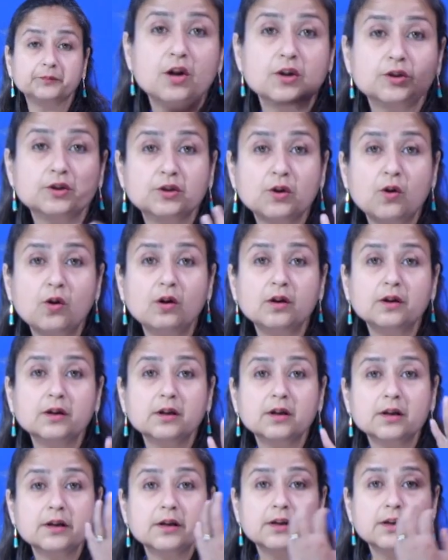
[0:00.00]
So
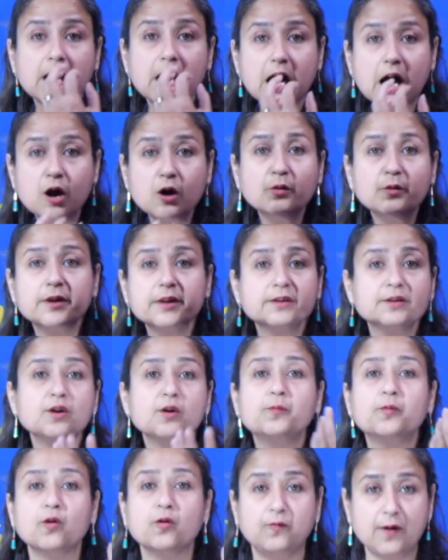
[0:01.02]
how is
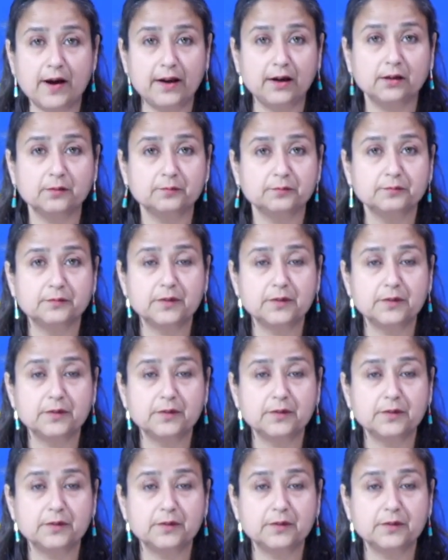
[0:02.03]
your profile?